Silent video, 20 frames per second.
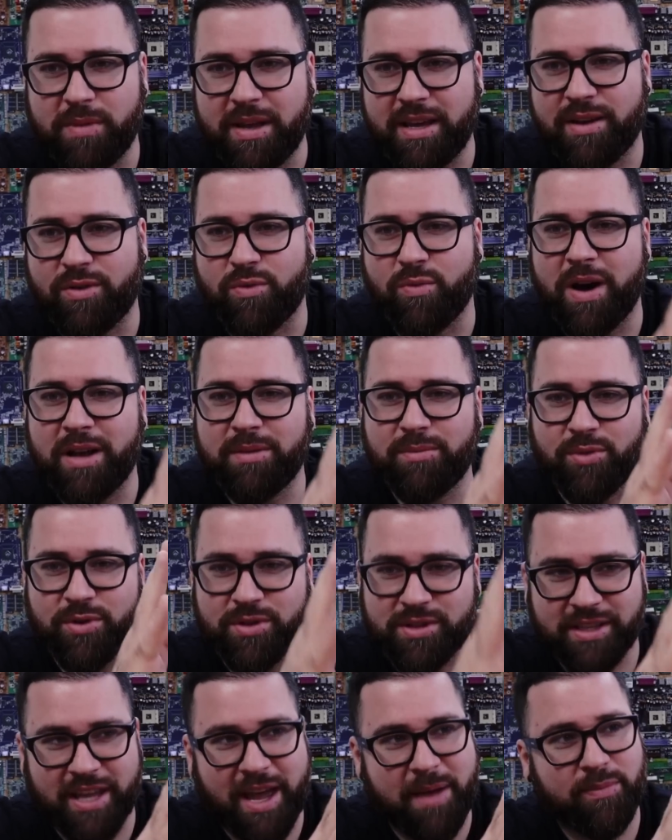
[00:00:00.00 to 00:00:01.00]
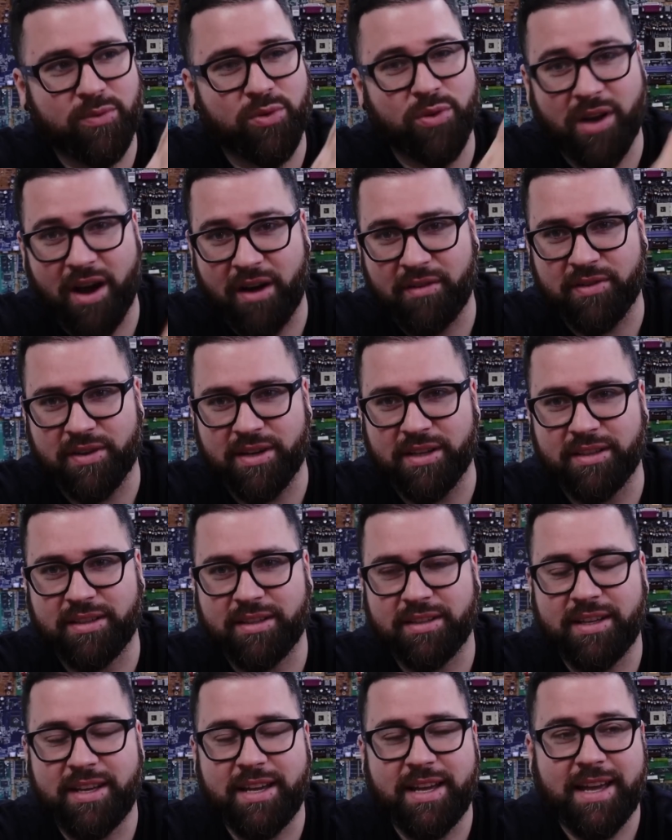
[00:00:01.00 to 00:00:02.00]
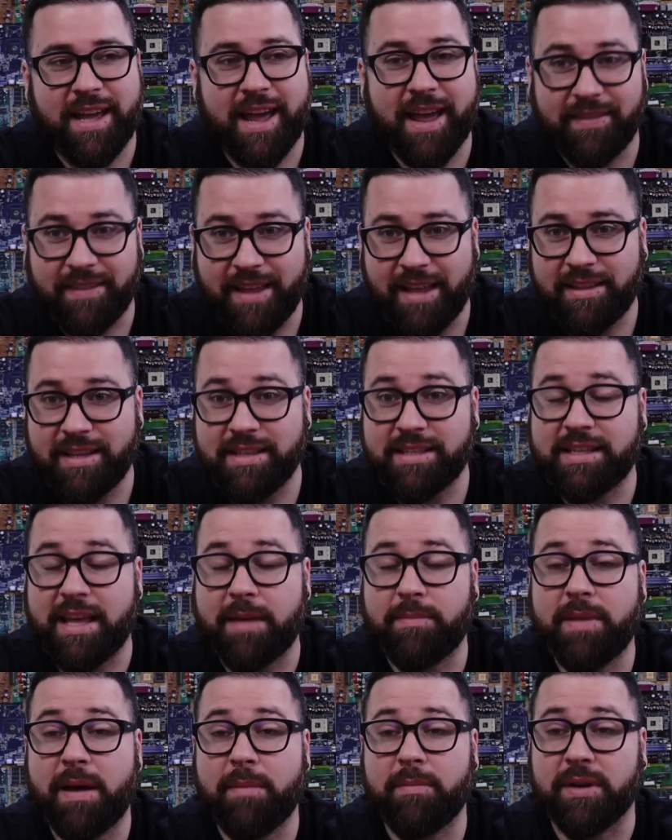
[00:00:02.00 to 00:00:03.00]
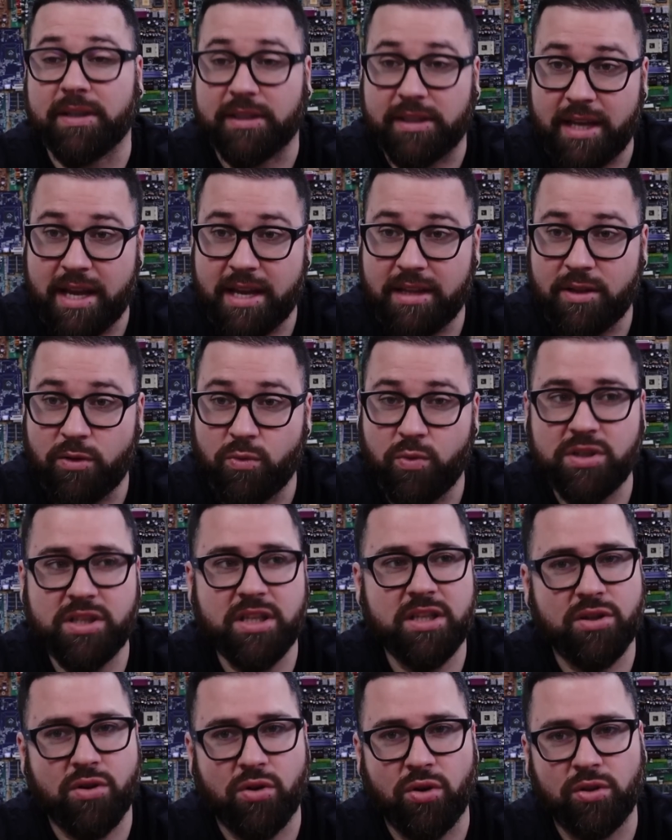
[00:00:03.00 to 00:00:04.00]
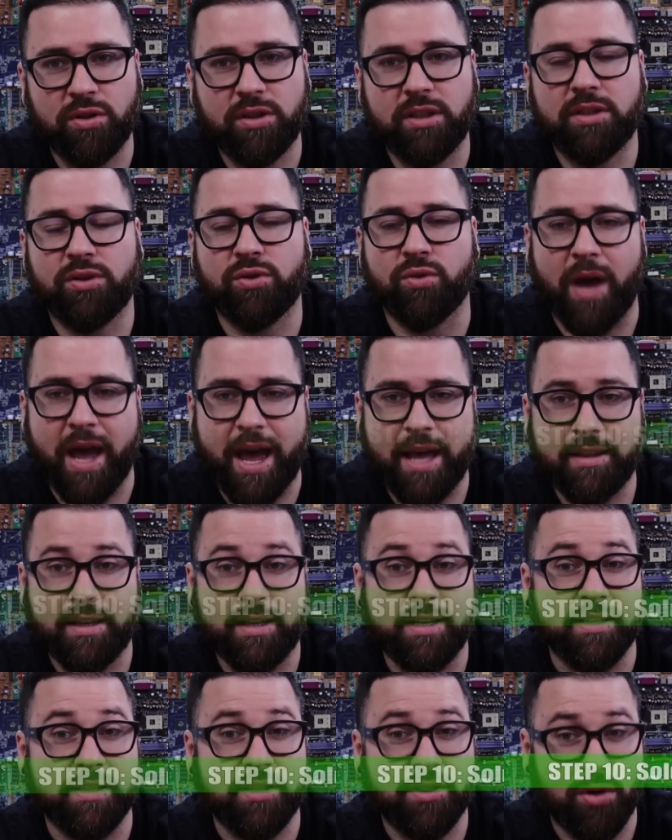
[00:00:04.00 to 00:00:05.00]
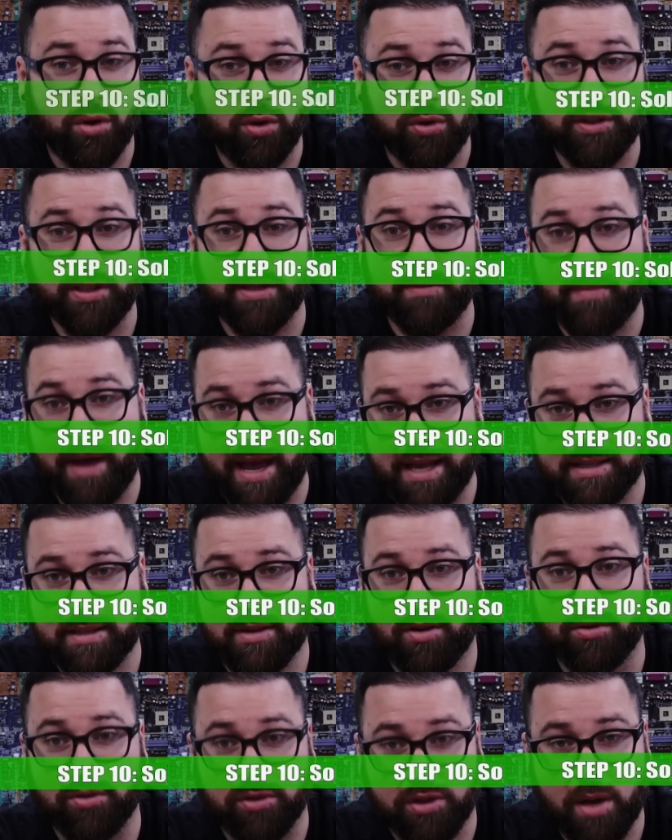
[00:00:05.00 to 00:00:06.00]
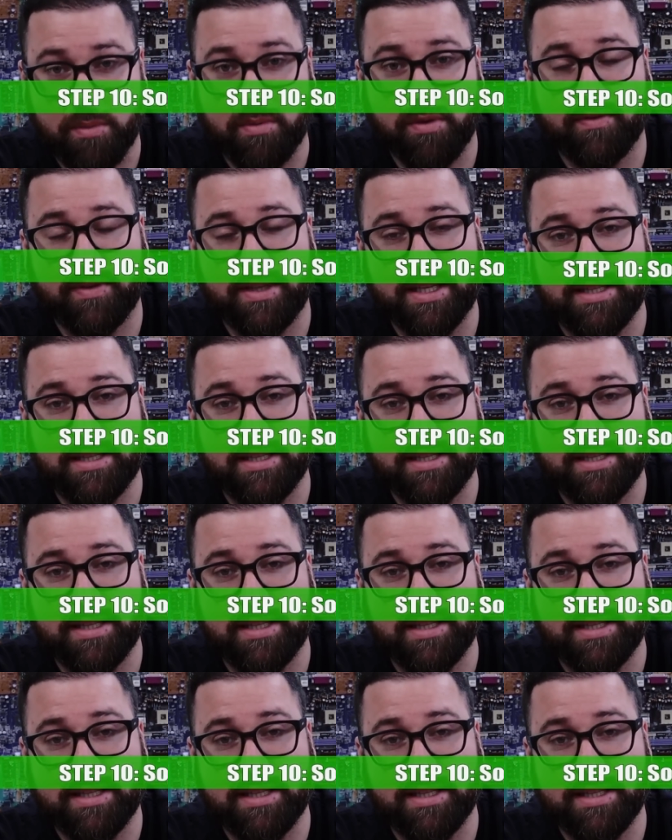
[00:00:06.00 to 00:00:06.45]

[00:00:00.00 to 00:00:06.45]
to make one more step to cover it. And that is step number 10, which is called to add a solder mask on top of